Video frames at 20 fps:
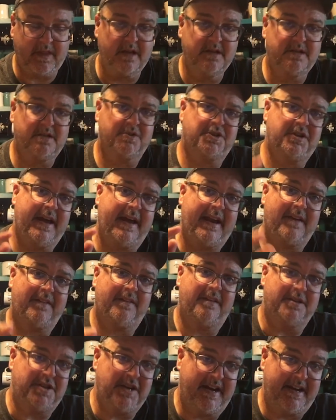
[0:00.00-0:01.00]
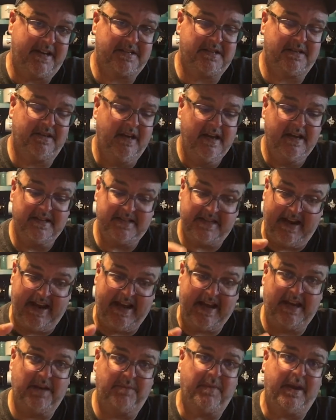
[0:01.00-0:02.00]
So shout out to Chase.
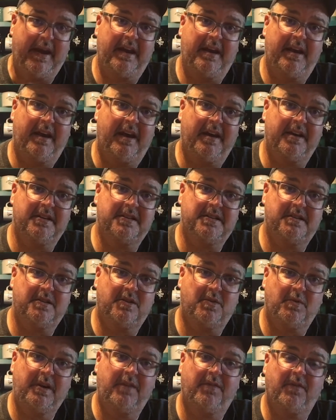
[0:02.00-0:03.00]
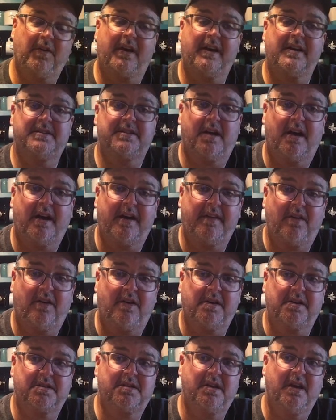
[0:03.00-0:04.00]
Today he made 3 different kinds of hot
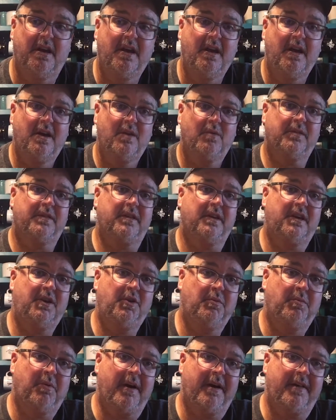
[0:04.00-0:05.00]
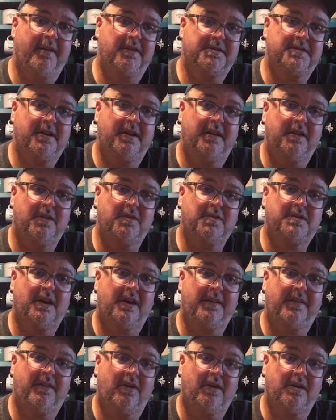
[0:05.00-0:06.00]
dogs with the Q brothers, and those
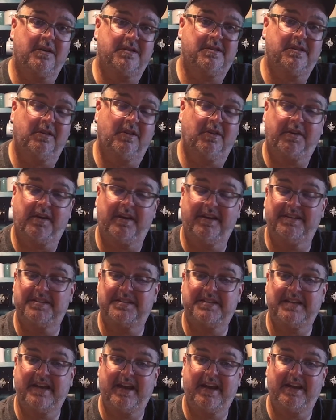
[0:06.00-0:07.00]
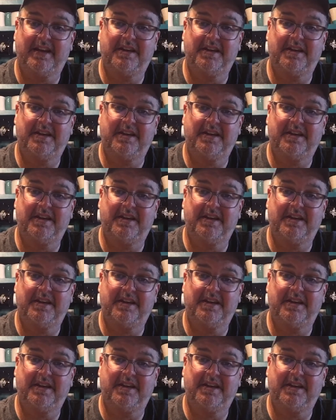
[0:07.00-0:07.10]
hot dogs look insane.